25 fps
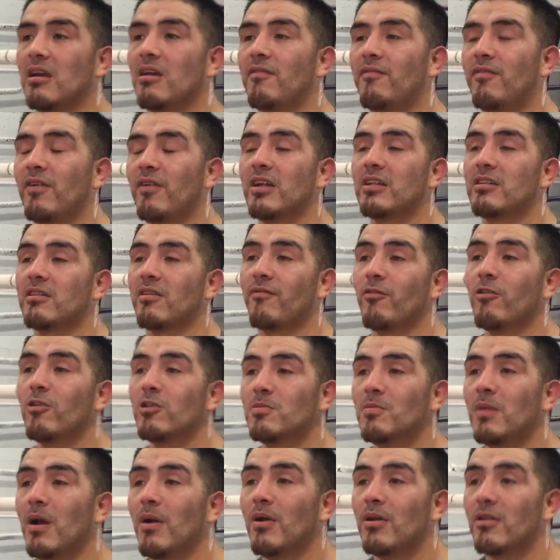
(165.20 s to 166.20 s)
they affect the
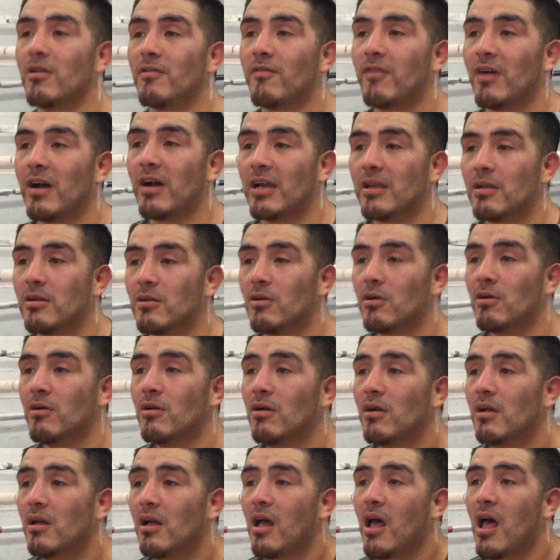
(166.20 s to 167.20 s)
first Mayweather fight, you
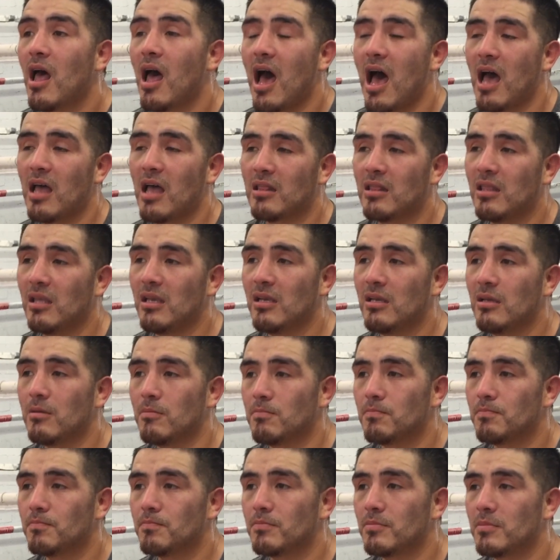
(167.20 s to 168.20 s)
know. I
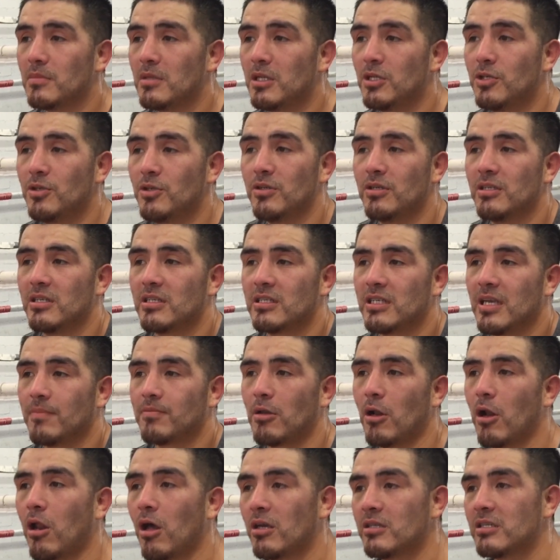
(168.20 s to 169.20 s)
think he should
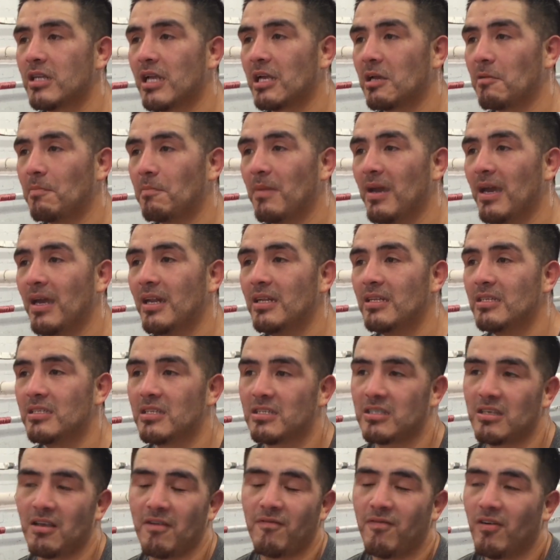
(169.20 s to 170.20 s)
accept the loss like a man and
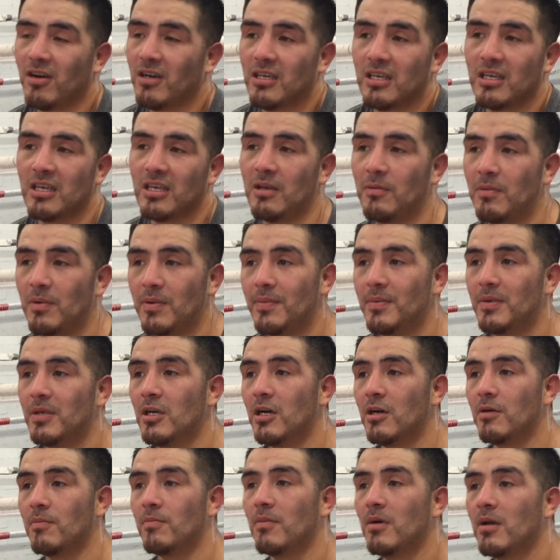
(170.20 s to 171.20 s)
just say, fuck it, he beat me
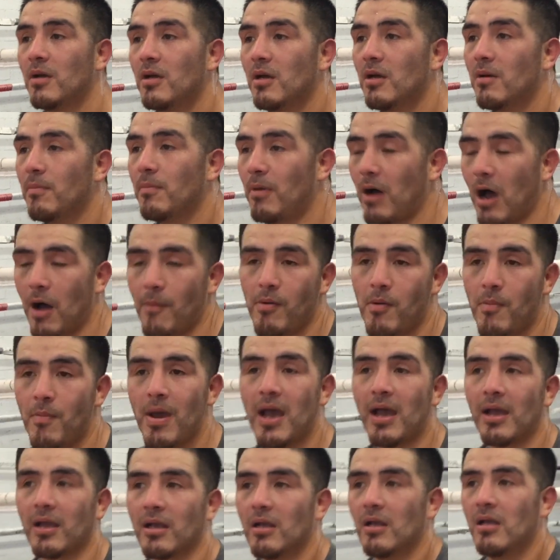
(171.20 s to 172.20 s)
up, but I'll be
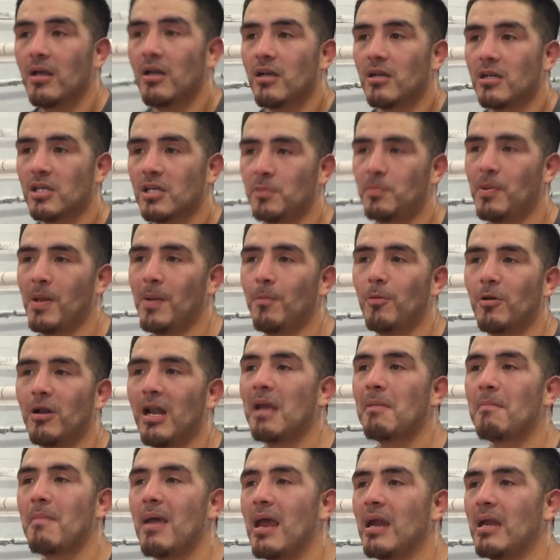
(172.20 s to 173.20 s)
back. Because people
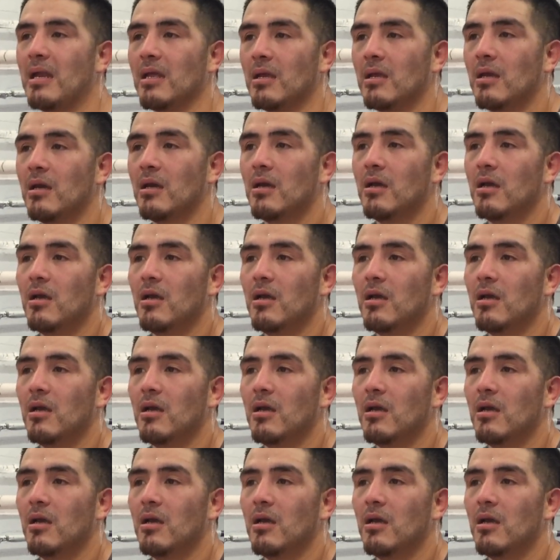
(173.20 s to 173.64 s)
like Manny.